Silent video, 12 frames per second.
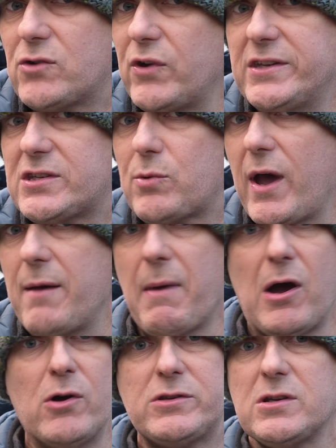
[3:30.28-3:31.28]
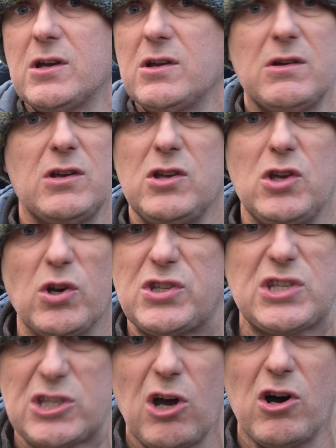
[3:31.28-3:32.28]
green square mode, you're
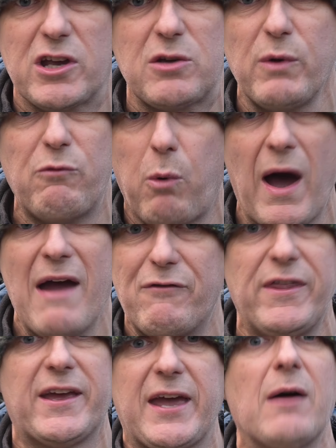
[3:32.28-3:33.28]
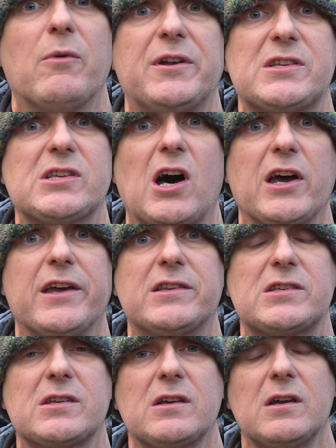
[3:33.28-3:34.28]
stuck with whatever the camera
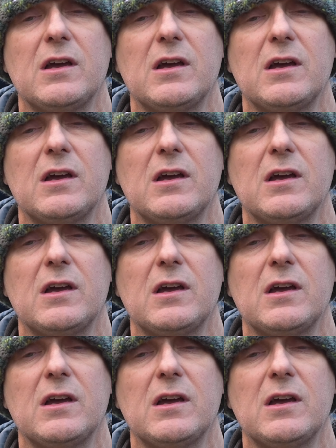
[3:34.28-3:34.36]
decides.